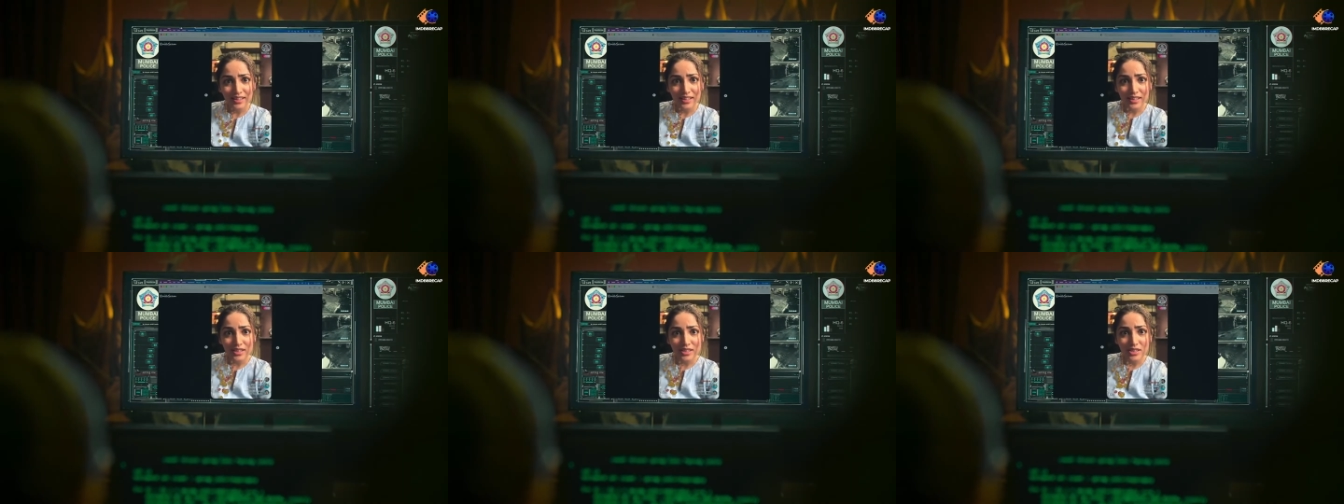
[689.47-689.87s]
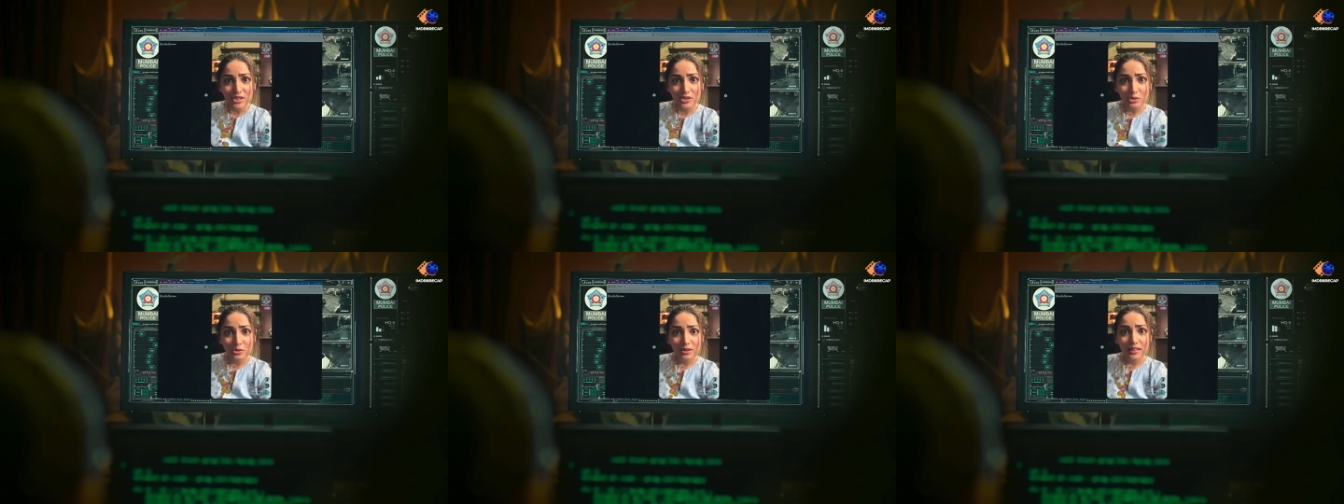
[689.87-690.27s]
and wants to meet
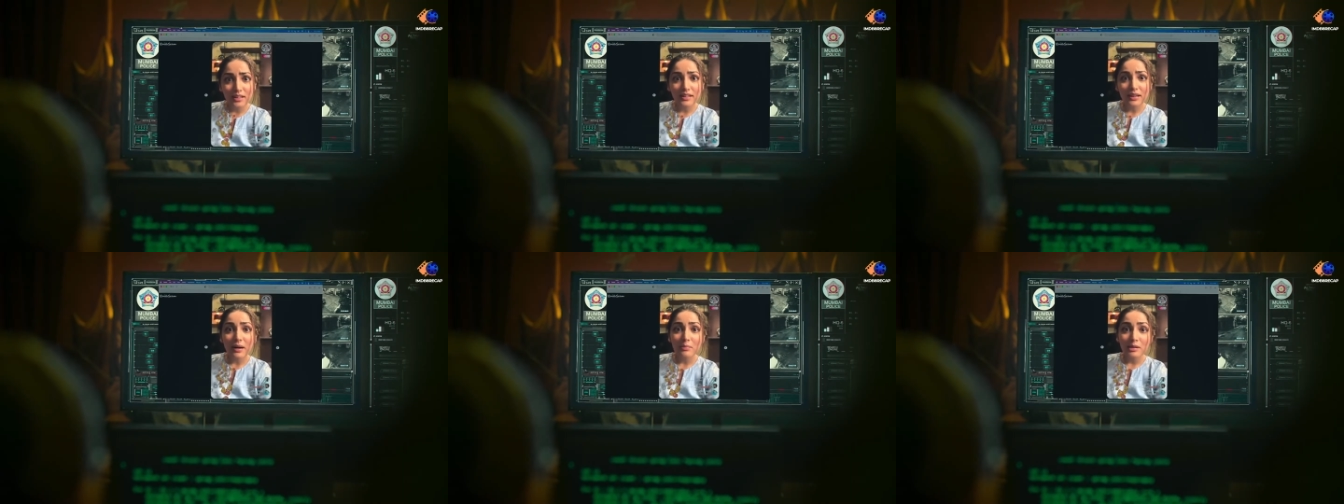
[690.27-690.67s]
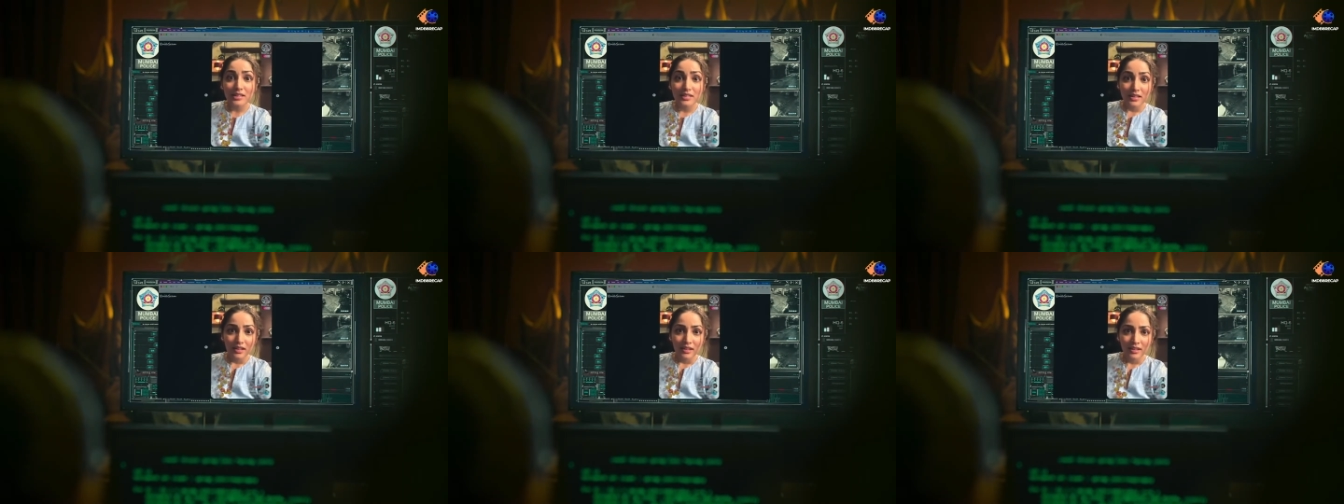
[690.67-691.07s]
Prime Minister as
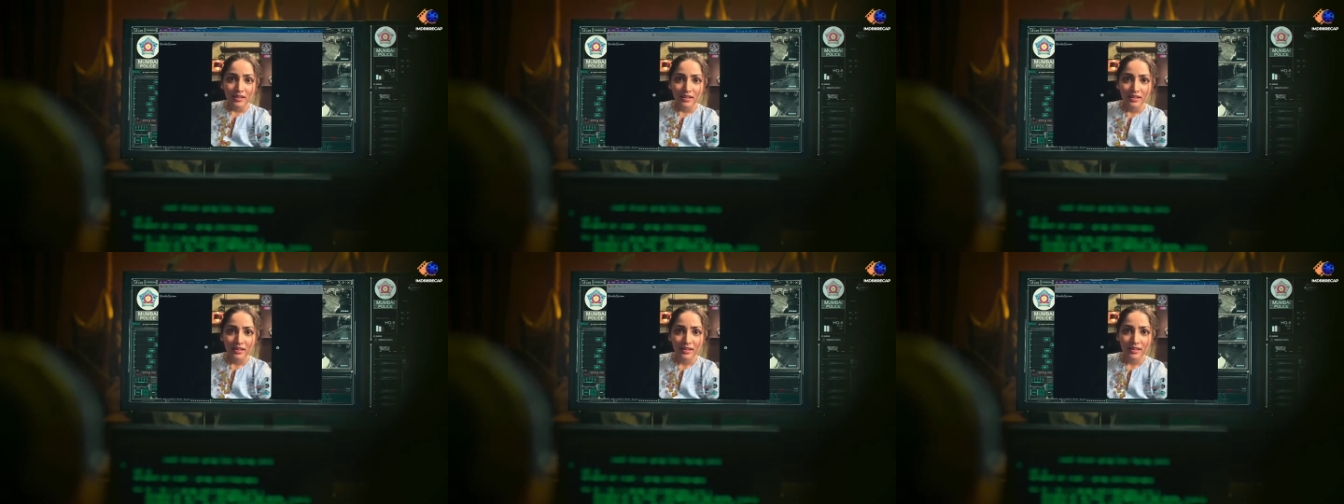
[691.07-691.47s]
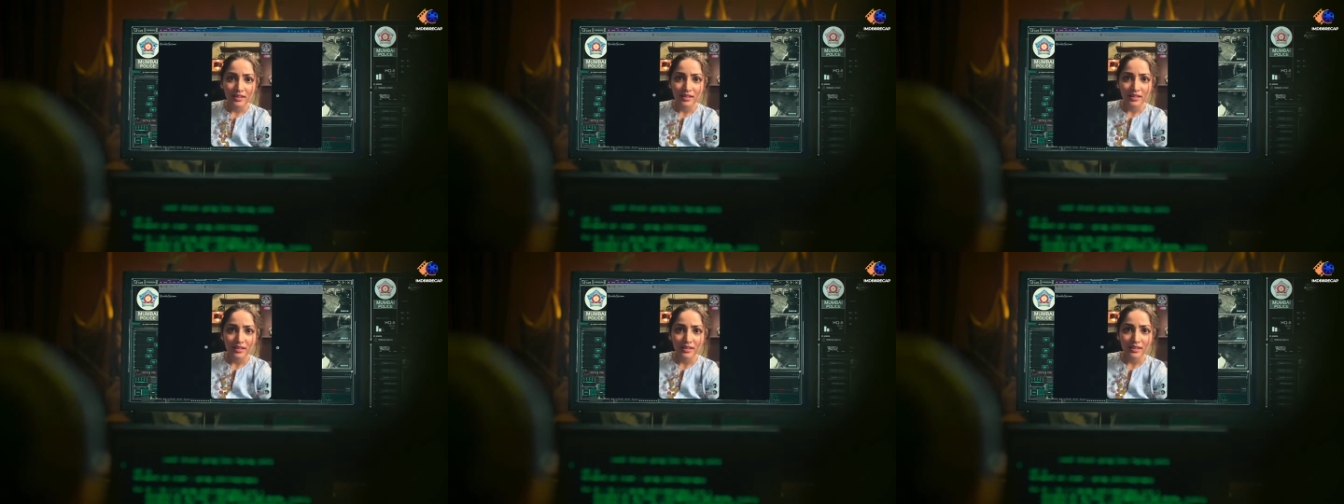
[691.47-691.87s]
soon as possible.
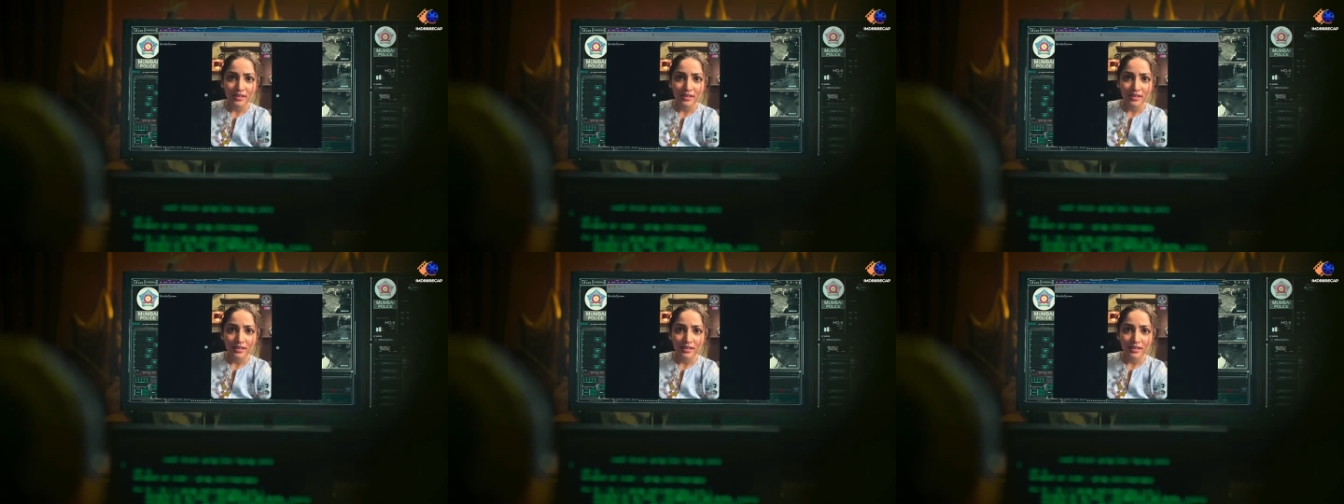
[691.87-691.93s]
